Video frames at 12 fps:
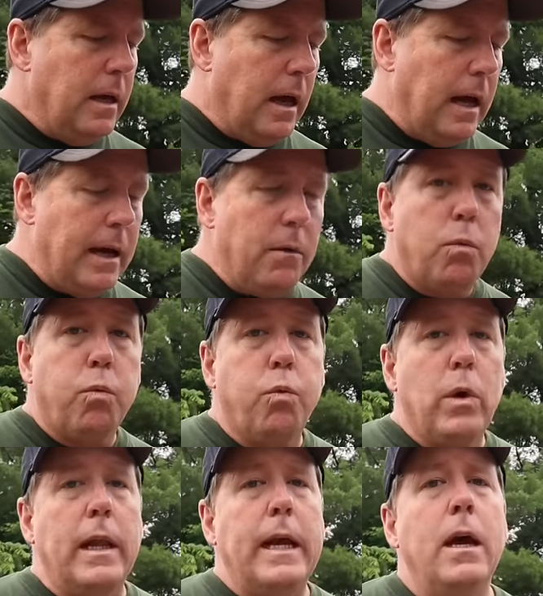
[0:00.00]
I
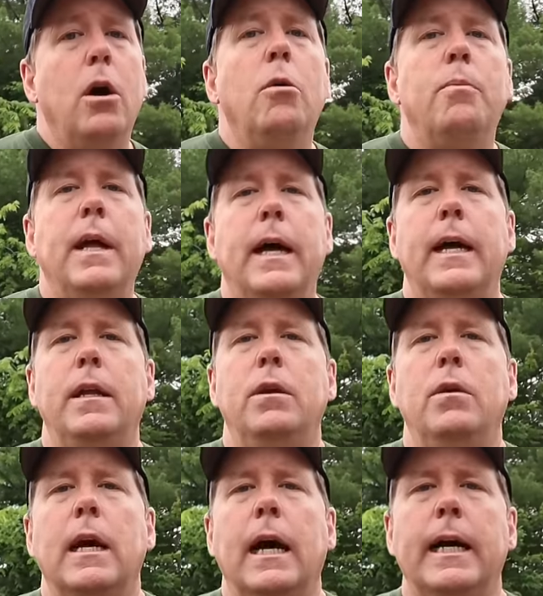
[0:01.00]
really hope that
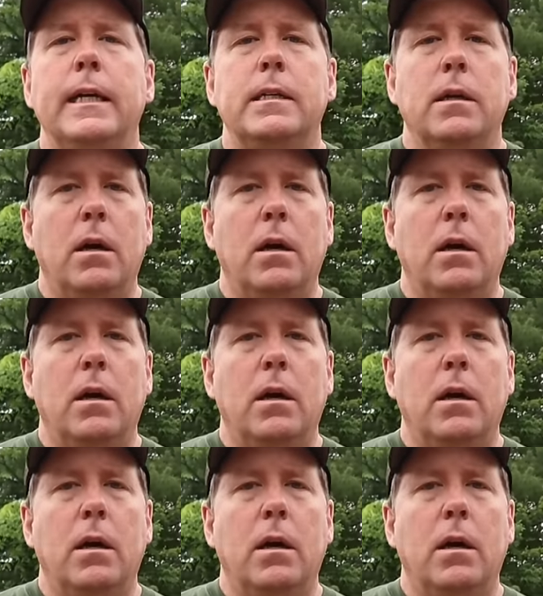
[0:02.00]
you guys